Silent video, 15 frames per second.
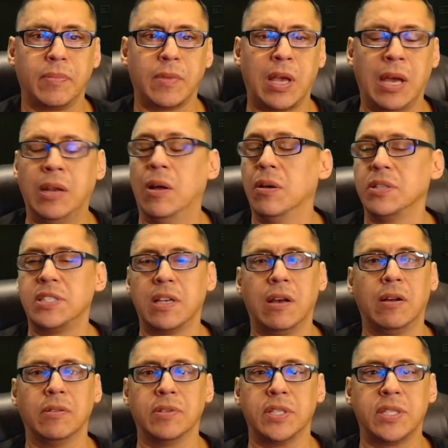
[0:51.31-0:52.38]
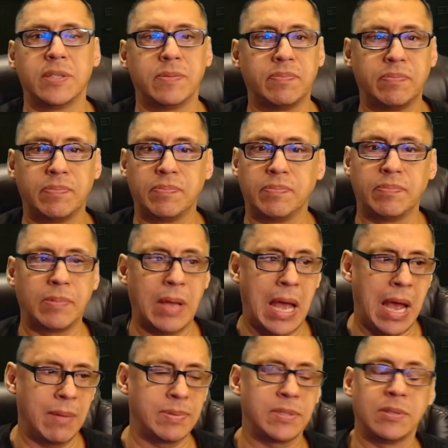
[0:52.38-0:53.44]
I know it sounds
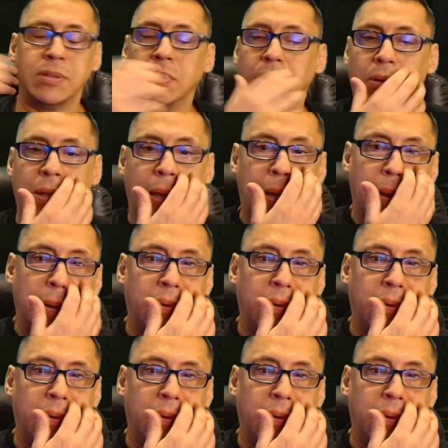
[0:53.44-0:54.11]
absolutely...